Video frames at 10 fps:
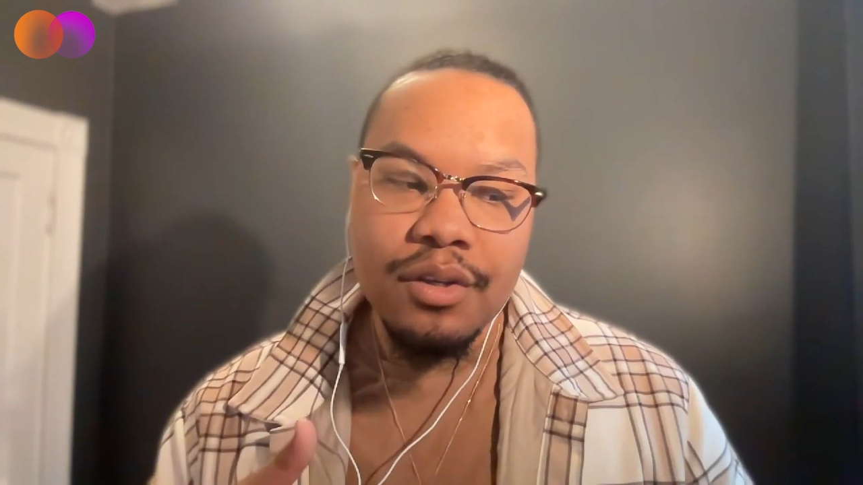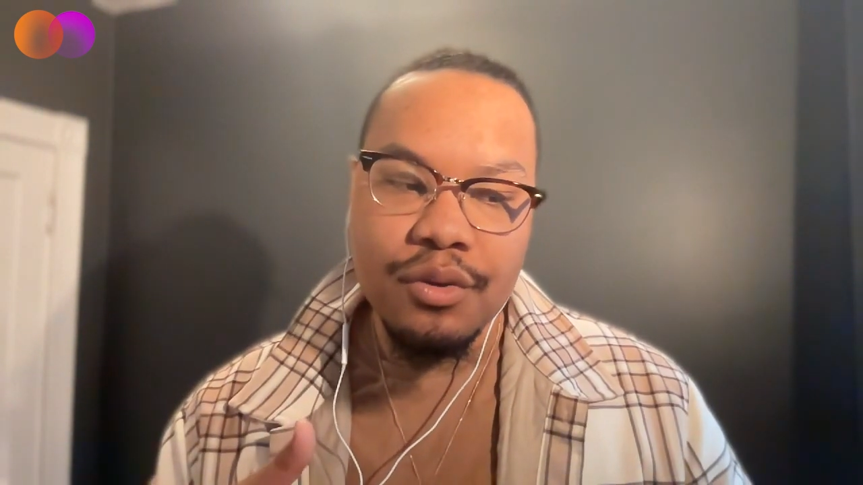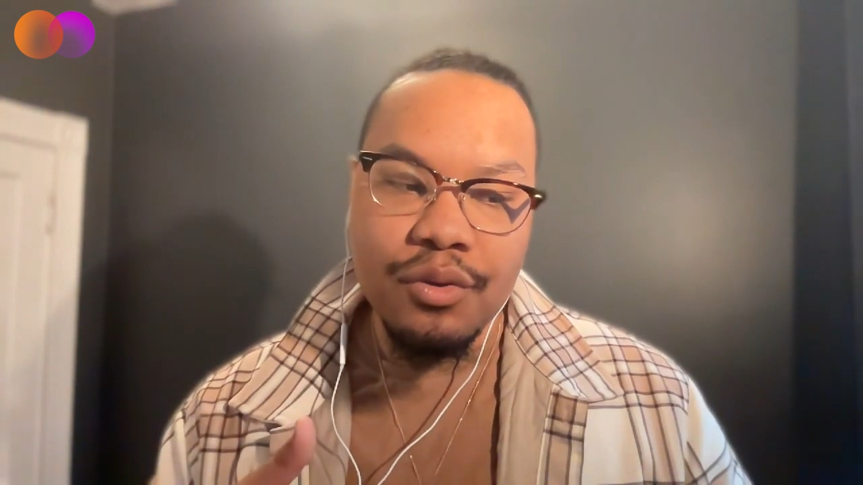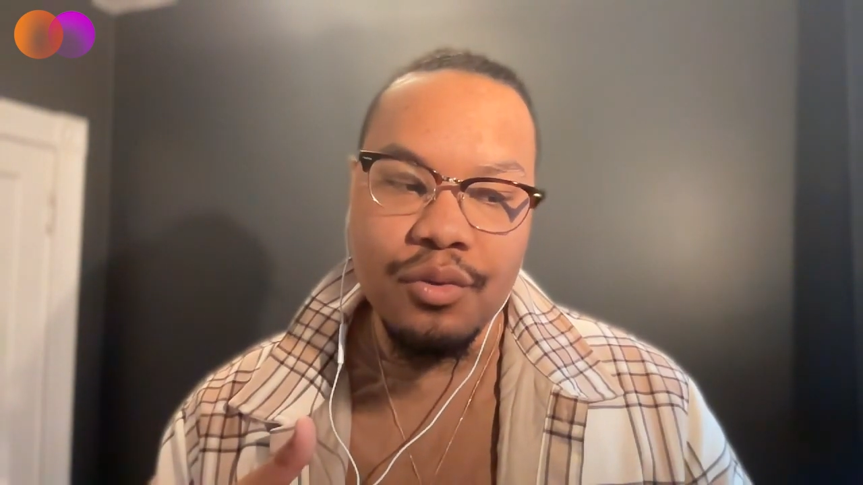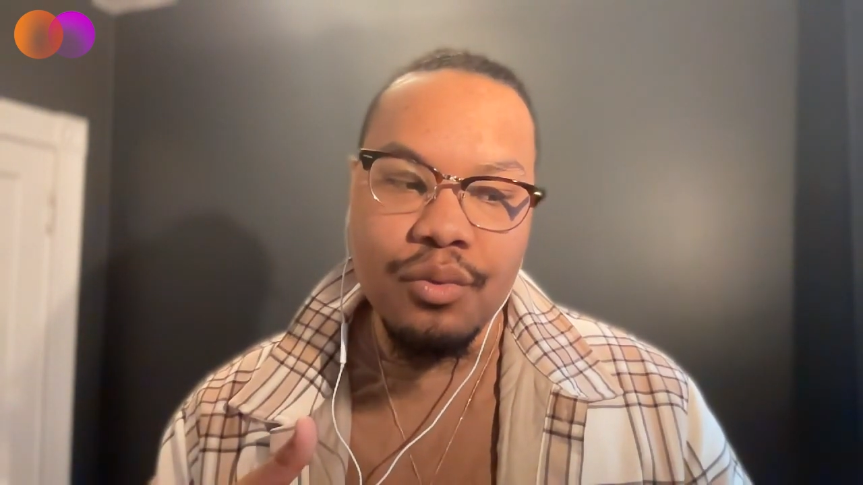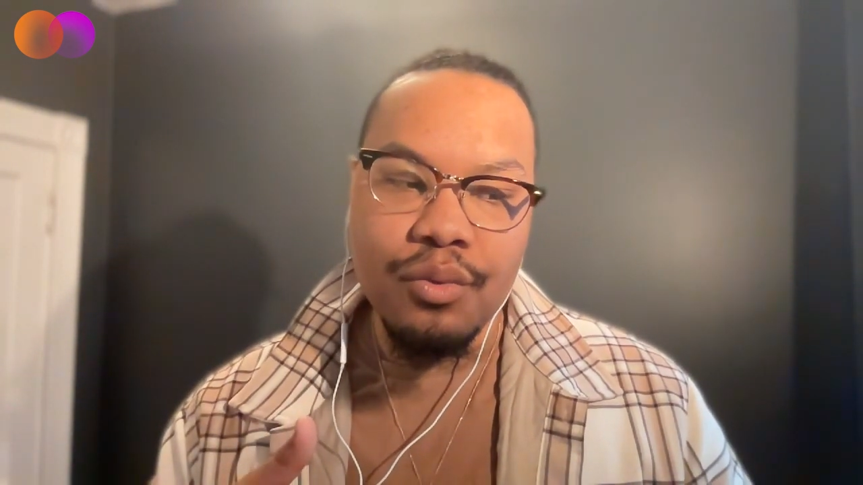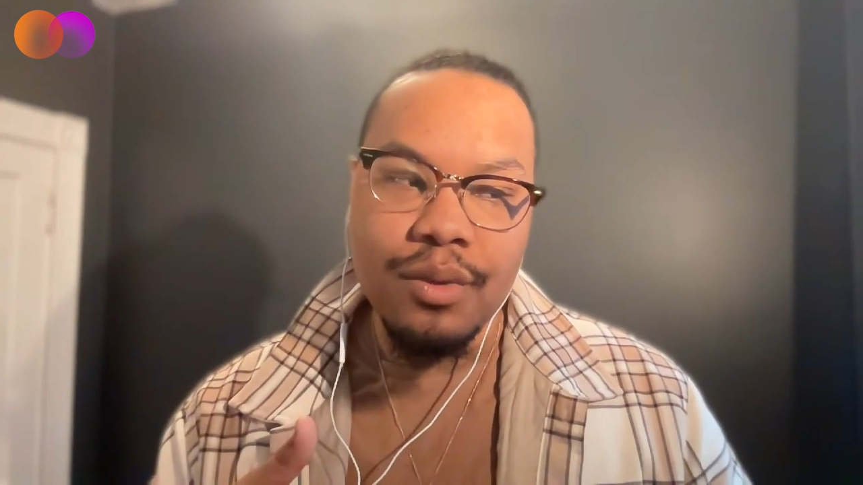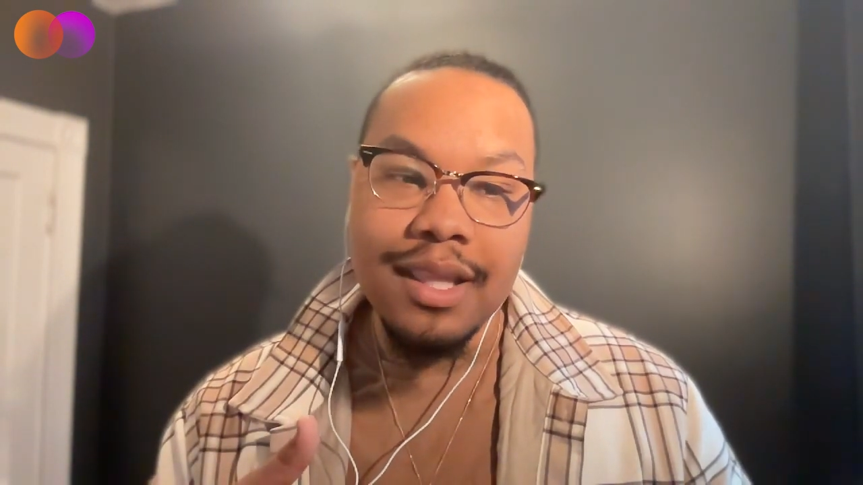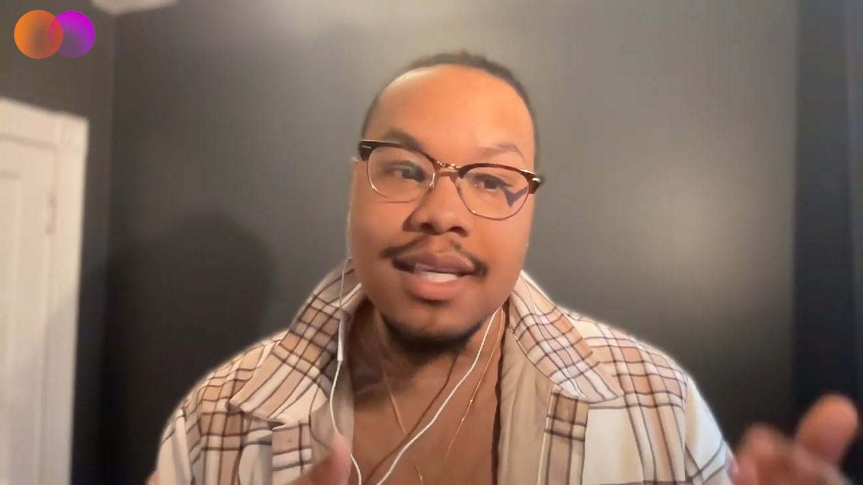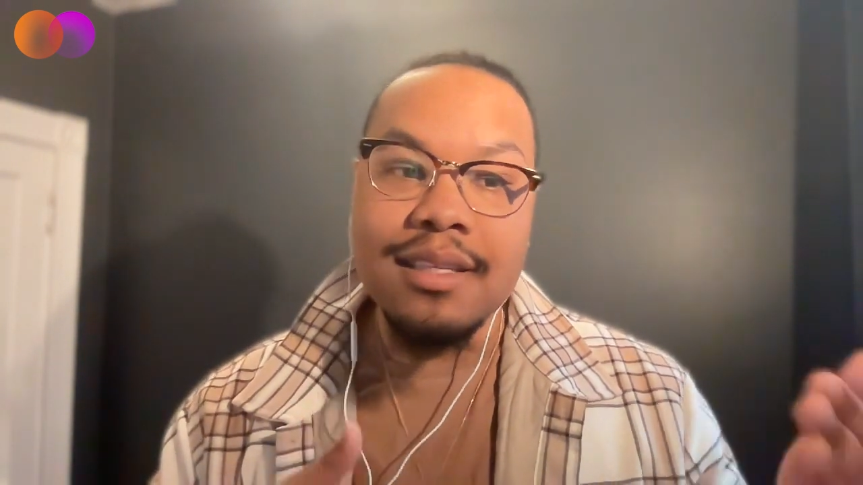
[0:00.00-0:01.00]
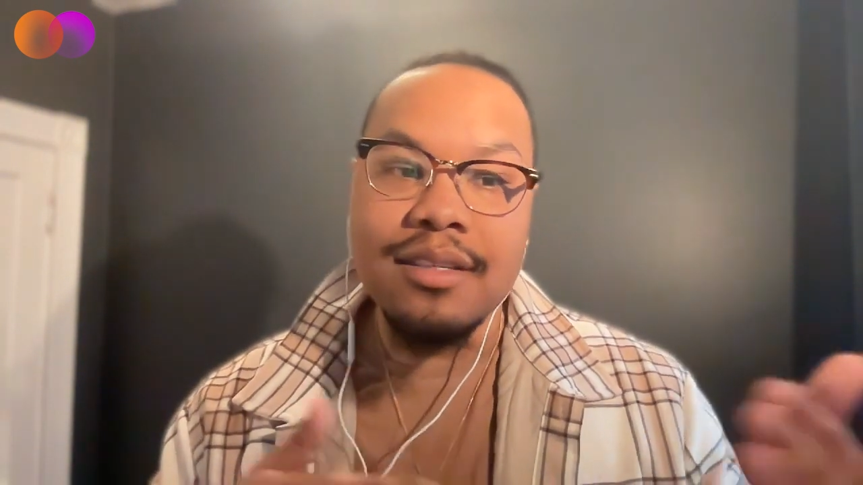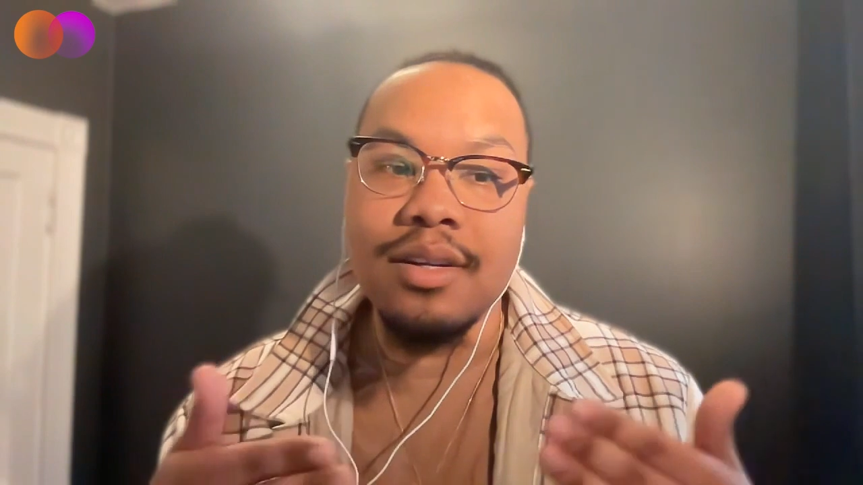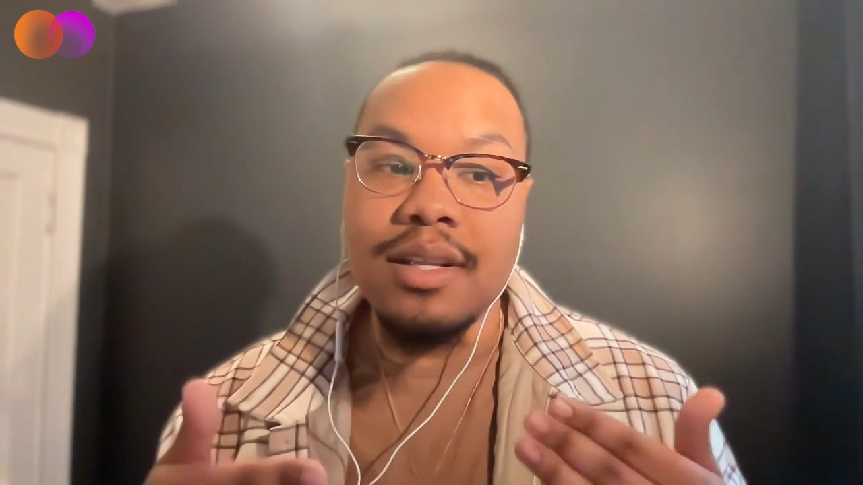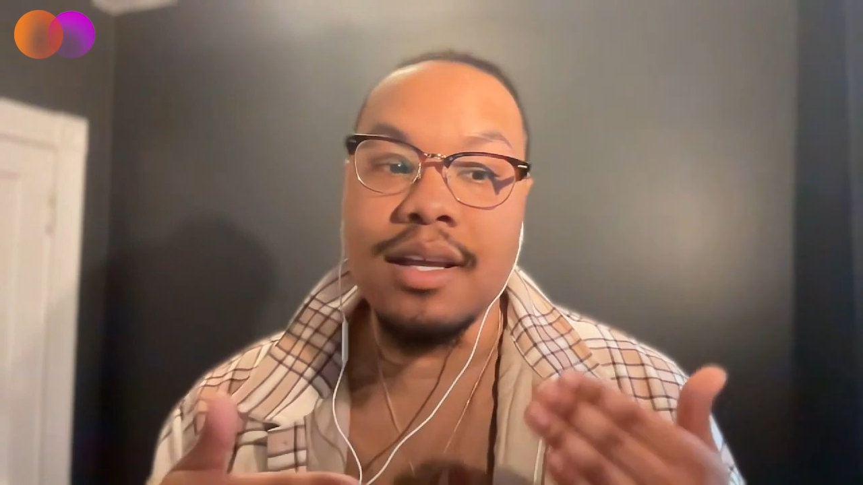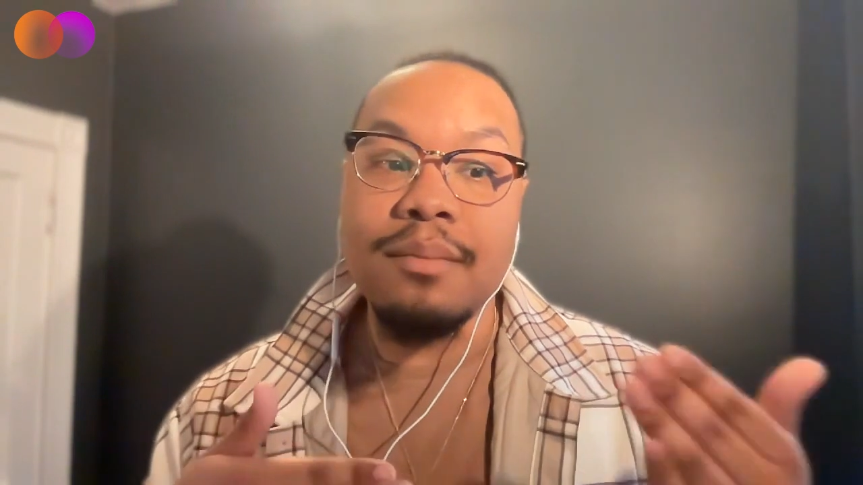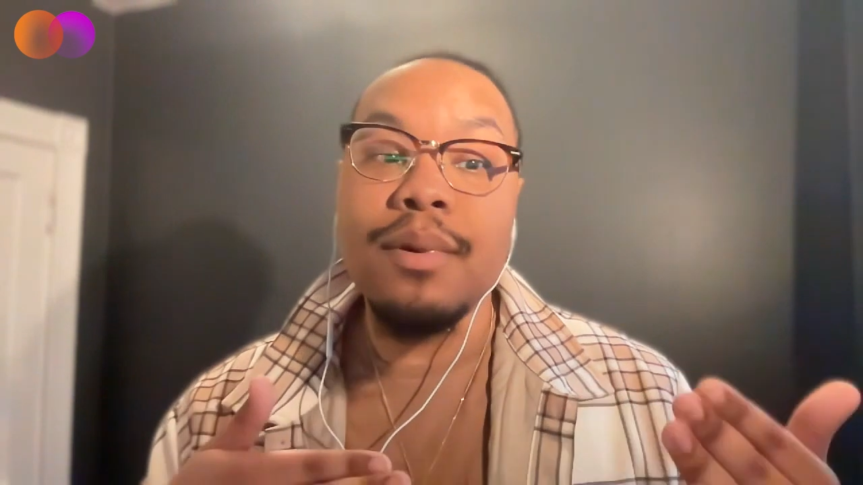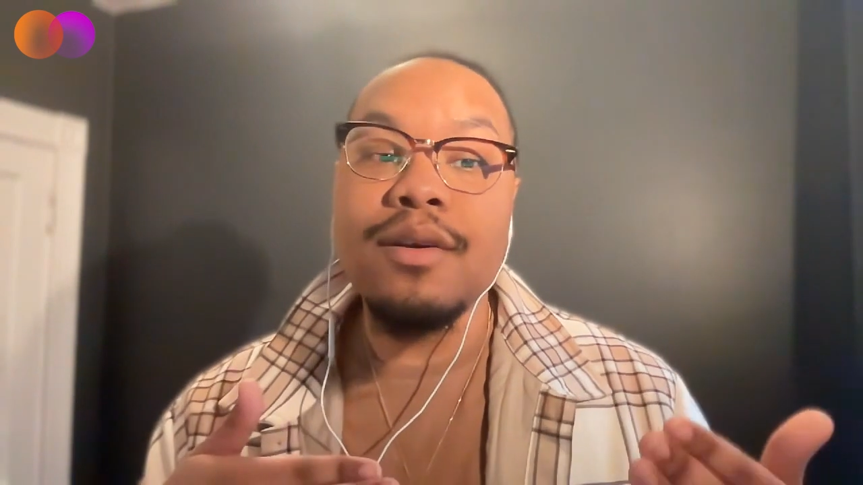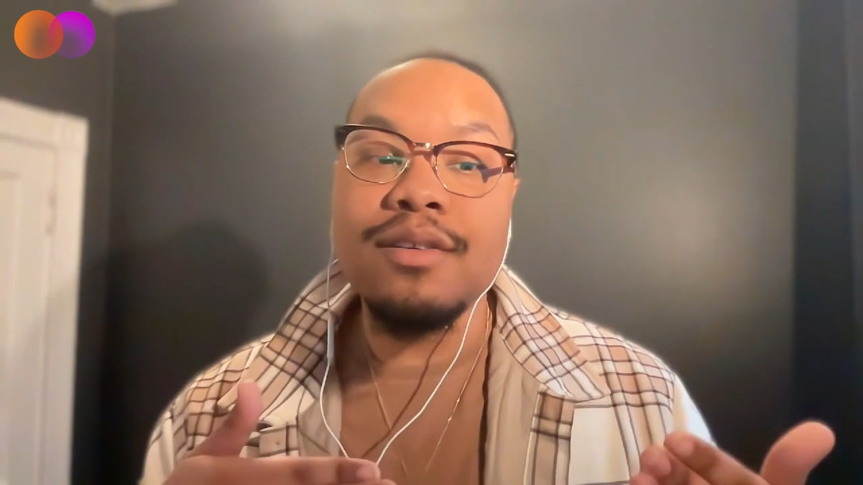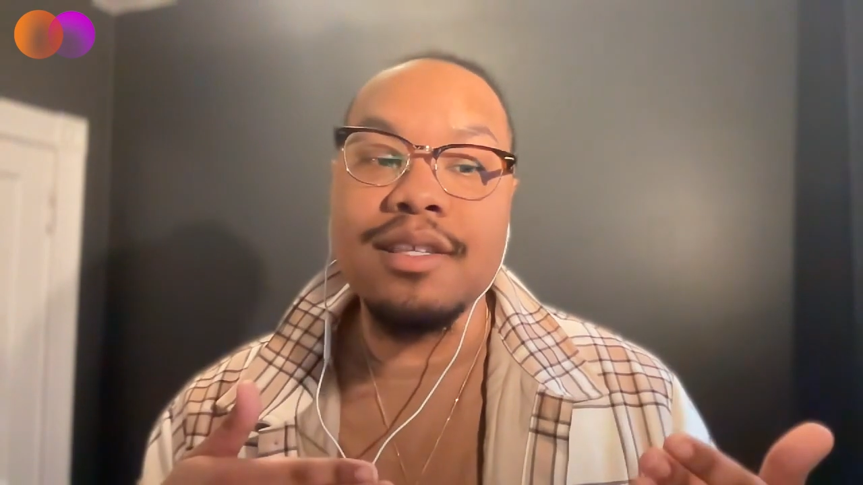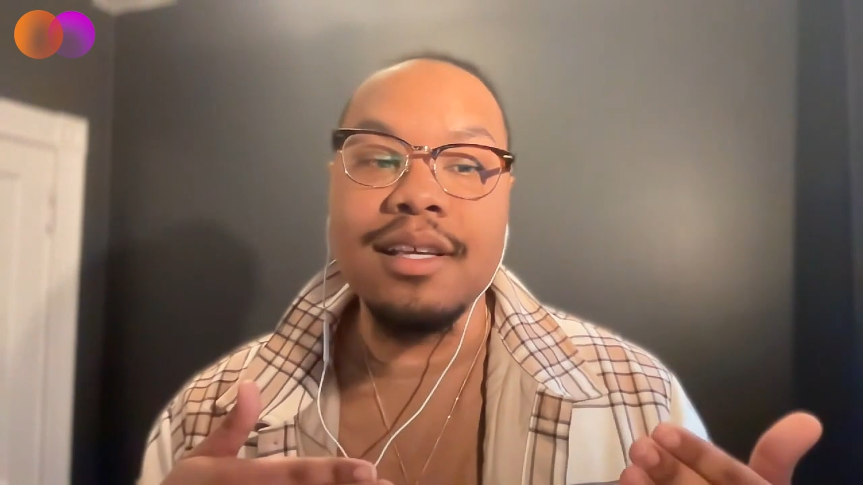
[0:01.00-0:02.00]
to listen to another
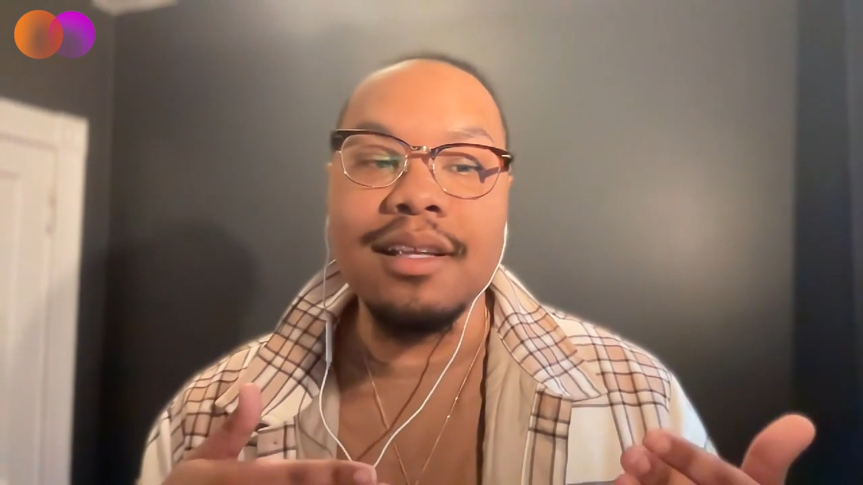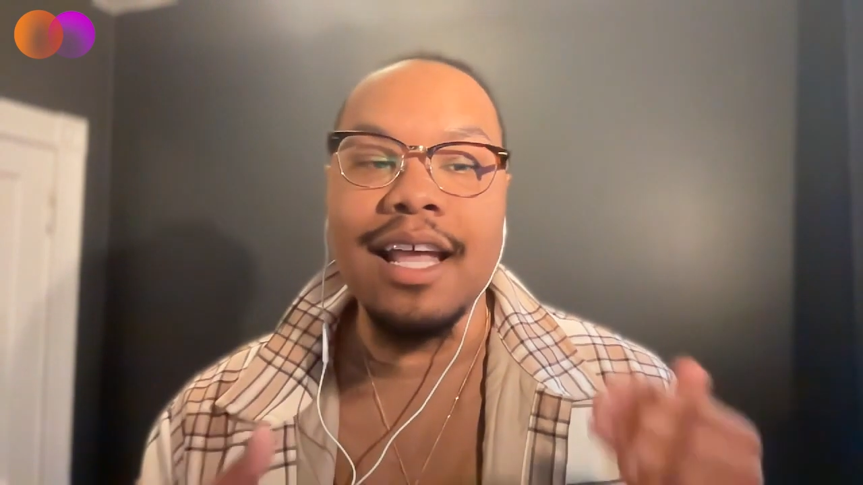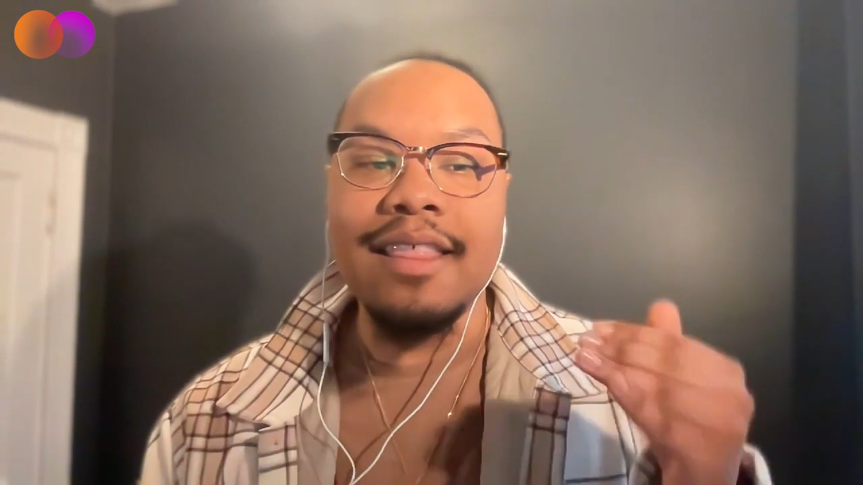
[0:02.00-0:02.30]
person